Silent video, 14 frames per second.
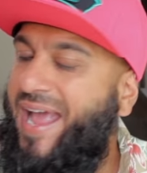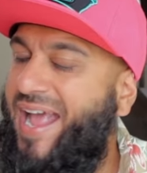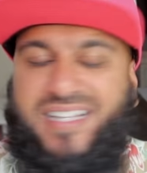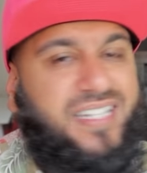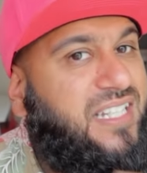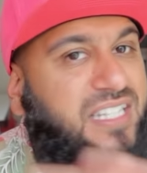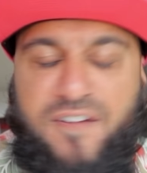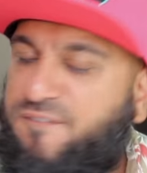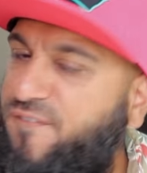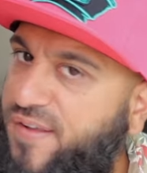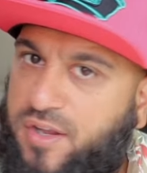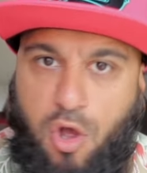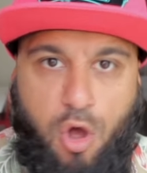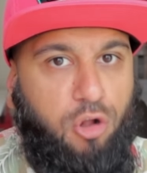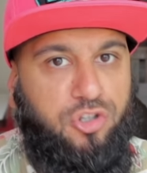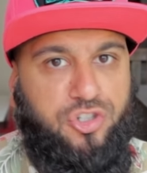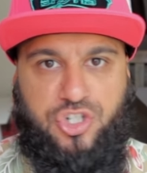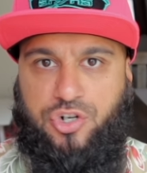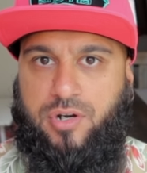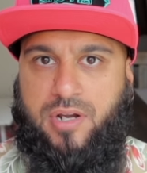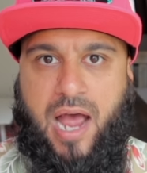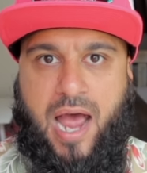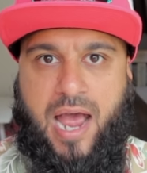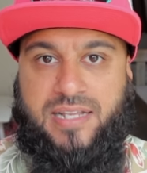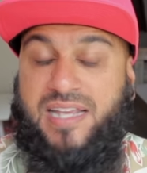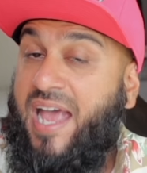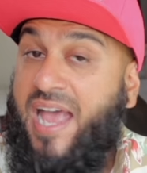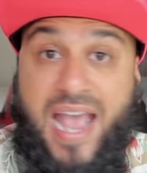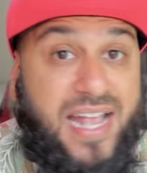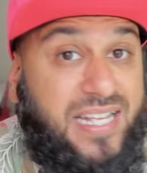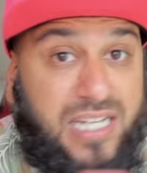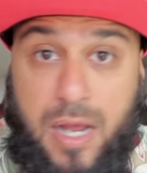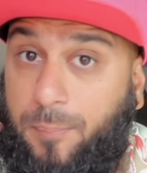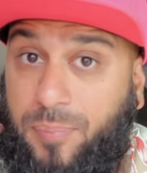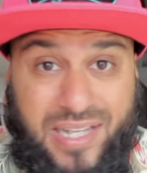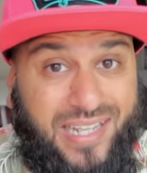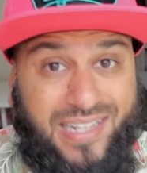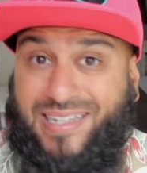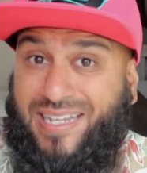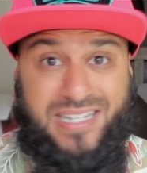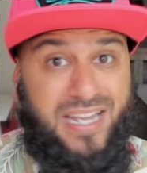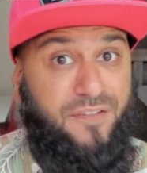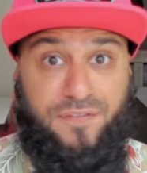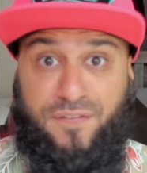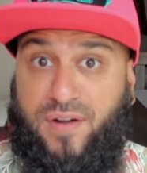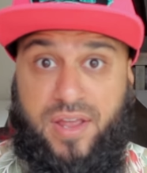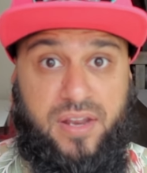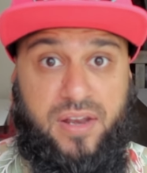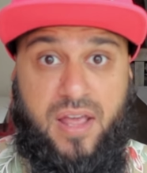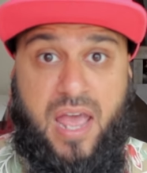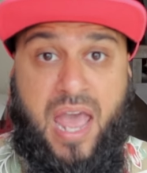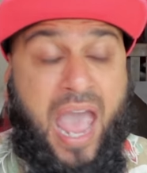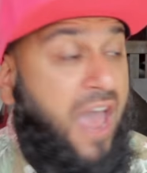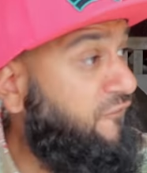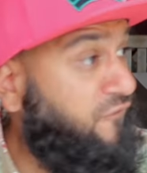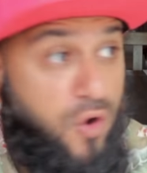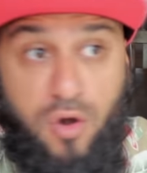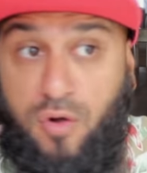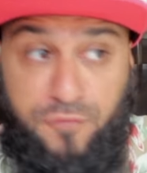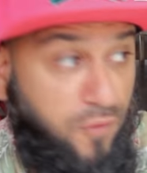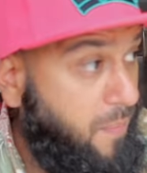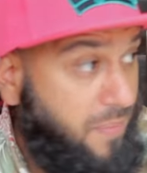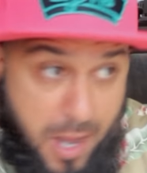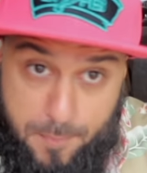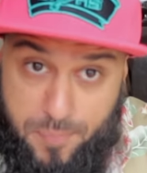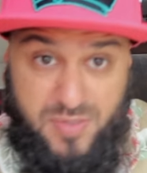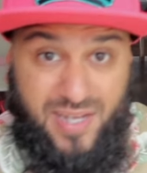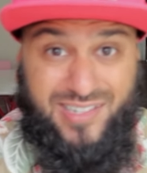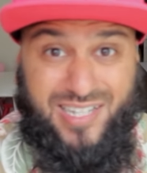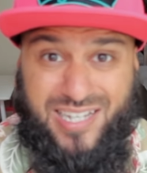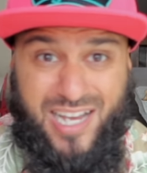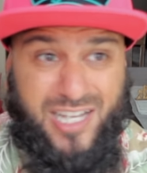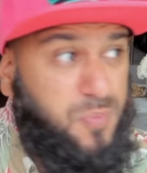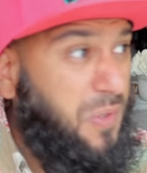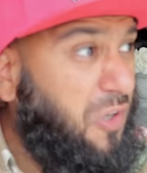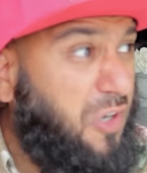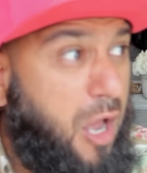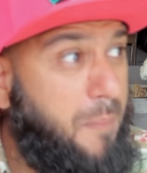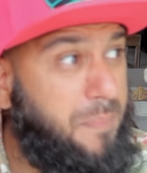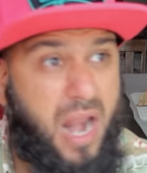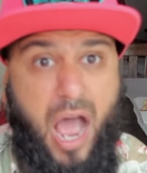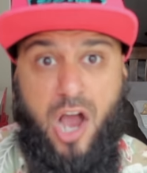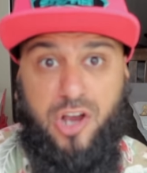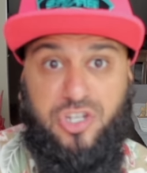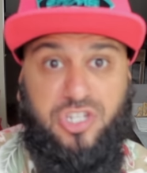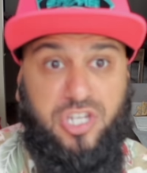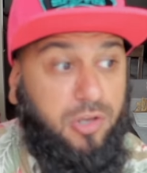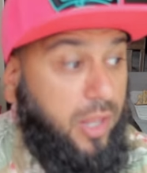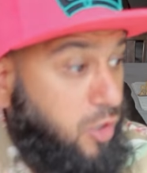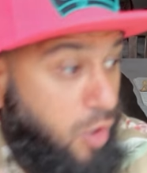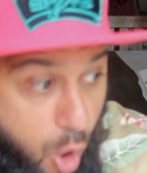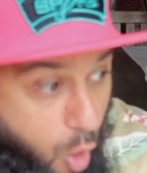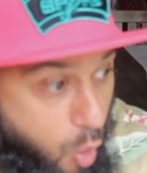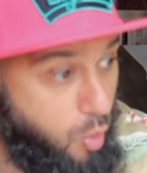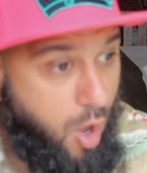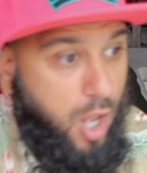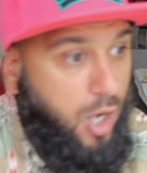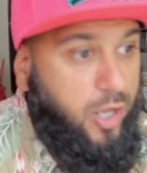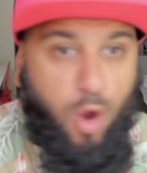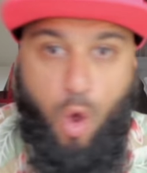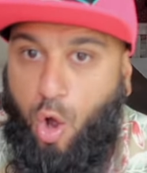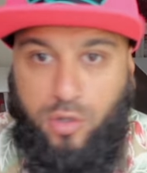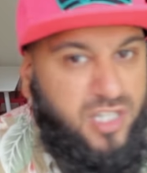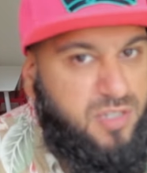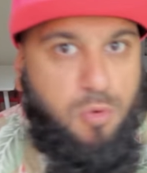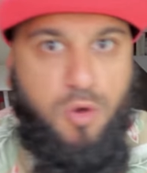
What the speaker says: It's a different culture, guys. It's completely different. And from their perspective to us, we look obnoxious and like, yo, like all this